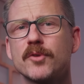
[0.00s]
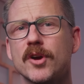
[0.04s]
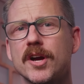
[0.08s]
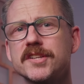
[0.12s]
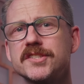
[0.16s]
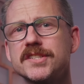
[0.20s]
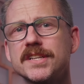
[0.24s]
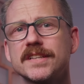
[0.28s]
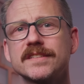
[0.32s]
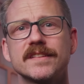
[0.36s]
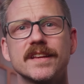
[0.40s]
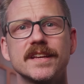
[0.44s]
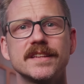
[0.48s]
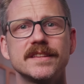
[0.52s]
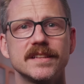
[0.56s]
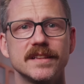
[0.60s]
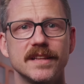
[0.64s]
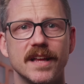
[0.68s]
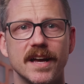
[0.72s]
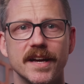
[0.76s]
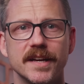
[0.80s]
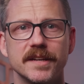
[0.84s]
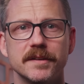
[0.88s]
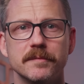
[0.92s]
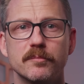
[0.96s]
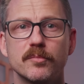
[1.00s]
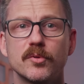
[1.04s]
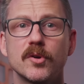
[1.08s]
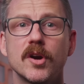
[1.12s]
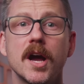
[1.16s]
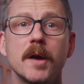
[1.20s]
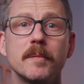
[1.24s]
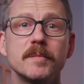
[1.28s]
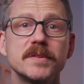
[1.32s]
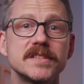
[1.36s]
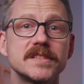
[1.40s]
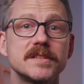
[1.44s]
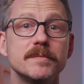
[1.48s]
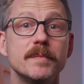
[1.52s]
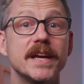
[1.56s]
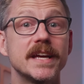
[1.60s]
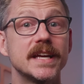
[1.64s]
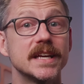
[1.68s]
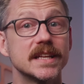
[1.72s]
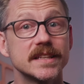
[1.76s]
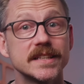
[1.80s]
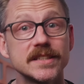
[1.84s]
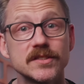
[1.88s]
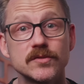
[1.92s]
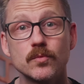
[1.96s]
projects like The Line promise to make
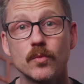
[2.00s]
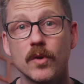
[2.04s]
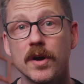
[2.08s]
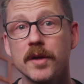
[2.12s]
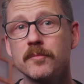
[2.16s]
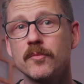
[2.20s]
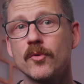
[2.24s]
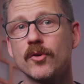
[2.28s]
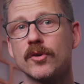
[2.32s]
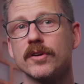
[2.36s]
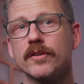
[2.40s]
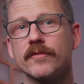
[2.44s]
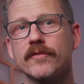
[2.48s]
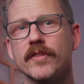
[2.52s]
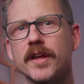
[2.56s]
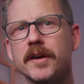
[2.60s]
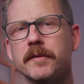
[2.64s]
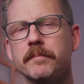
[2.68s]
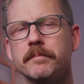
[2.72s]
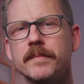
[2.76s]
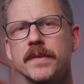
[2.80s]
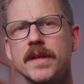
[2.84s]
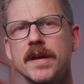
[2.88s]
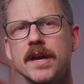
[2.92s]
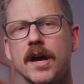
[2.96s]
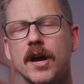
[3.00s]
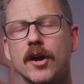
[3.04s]
at least one more of them